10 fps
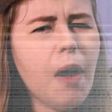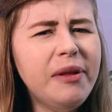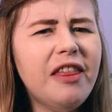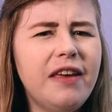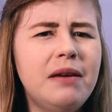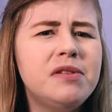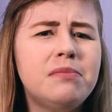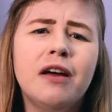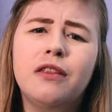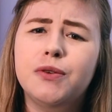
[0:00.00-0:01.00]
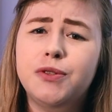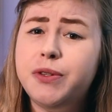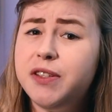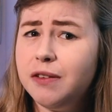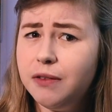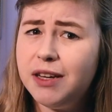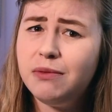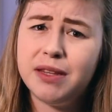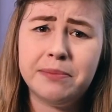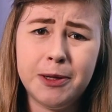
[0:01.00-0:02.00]
common themes among those who disagreed
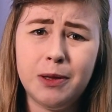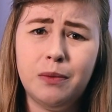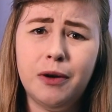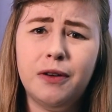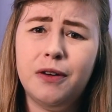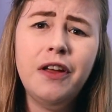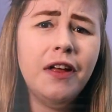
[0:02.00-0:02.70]
with the model were